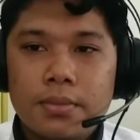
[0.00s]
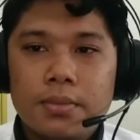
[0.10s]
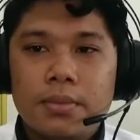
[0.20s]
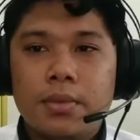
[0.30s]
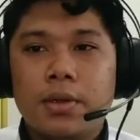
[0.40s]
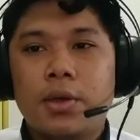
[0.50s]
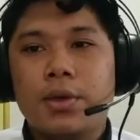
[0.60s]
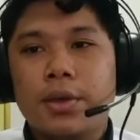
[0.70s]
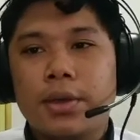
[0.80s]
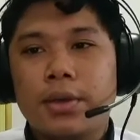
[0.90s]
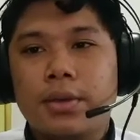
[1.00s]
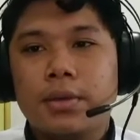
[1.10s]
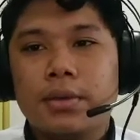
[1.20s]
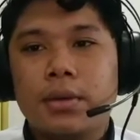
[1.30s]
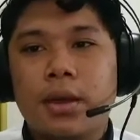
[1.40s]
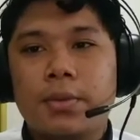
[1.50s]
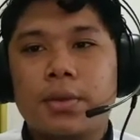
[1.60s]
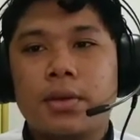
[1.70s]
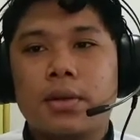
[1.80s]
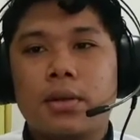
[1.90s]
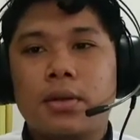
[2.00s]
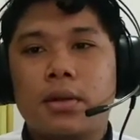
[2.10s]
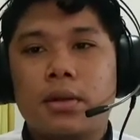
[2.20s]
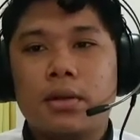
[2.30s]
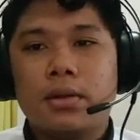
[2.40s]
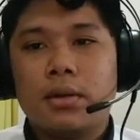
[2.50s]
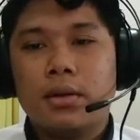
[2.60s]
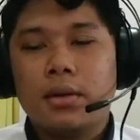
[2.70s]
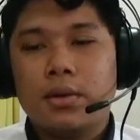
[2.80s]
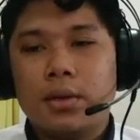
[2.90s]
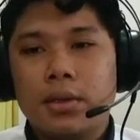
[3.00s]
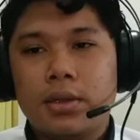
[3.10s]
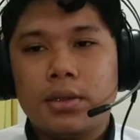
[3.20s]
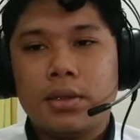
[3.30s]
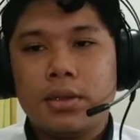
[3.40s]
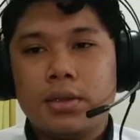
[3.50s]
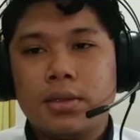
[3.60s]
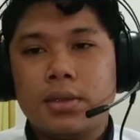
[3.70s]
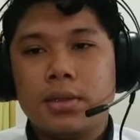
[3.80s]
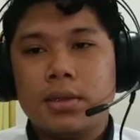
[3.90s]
Okay, after knowing this,